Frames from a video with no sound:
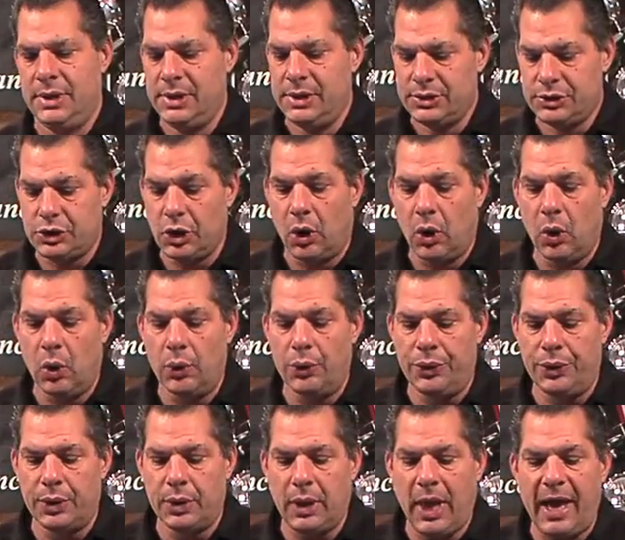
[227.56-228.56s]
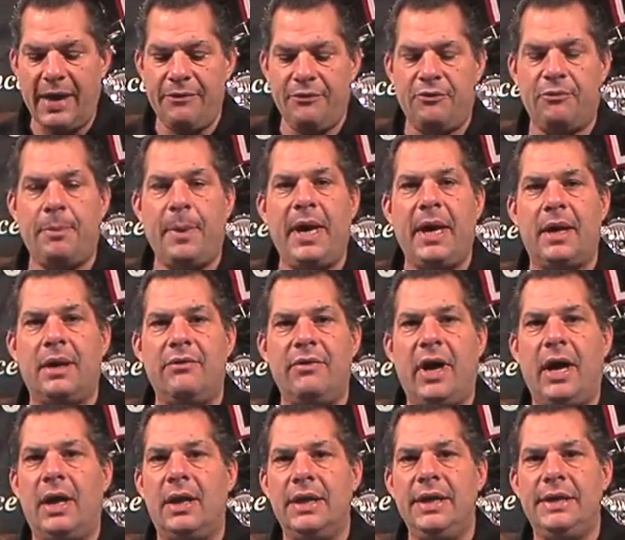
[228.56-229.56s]
So the lifespan of
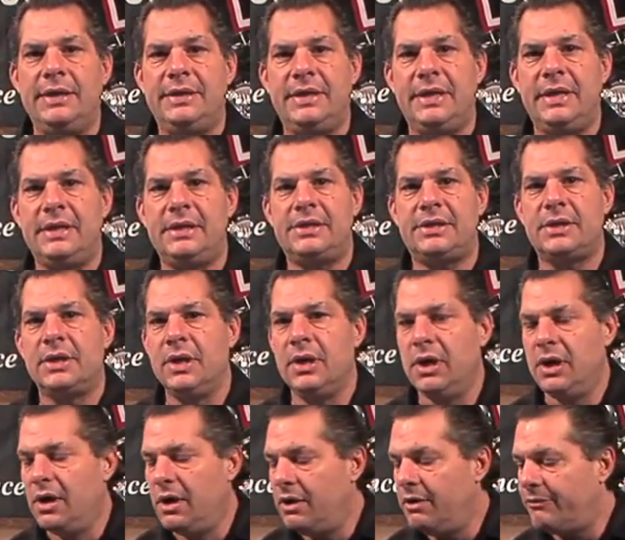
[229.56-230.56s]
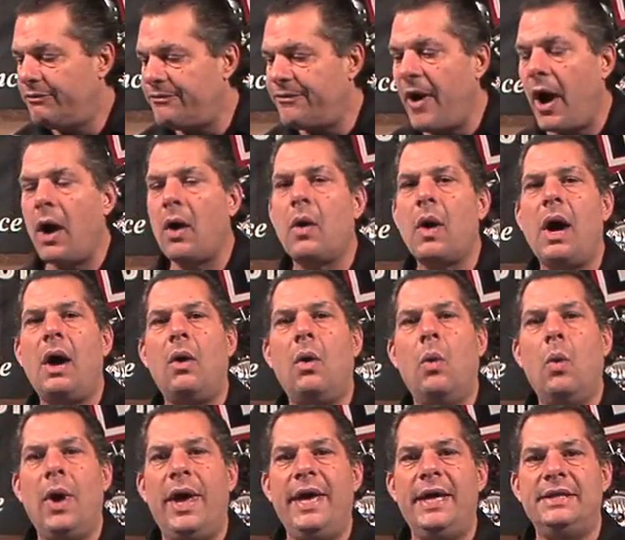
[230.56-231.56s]
LEDs far
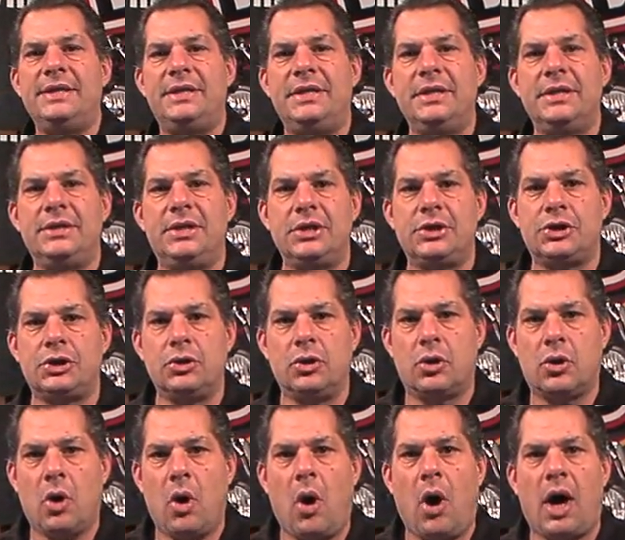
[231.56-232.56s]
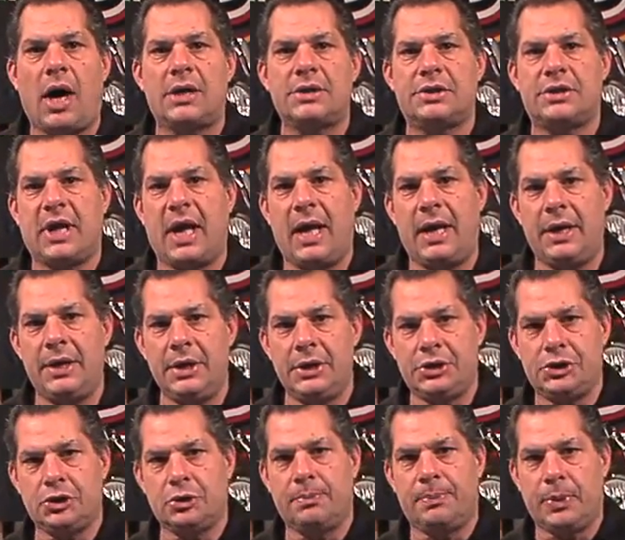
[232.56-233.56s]
outweighs the additional cost on
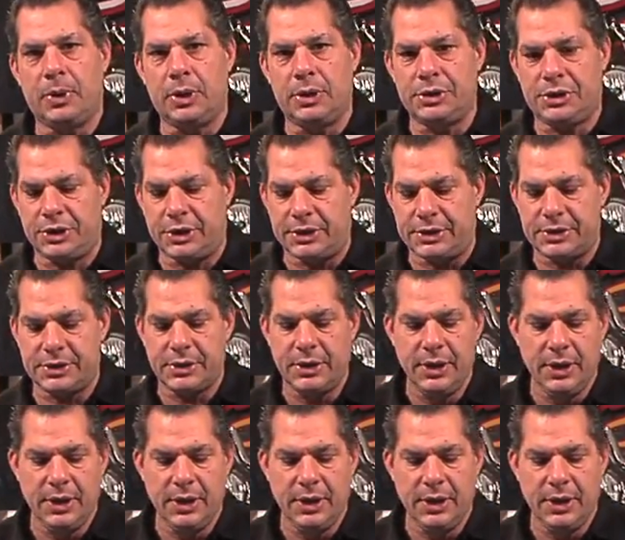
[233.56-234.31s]
initial purchase.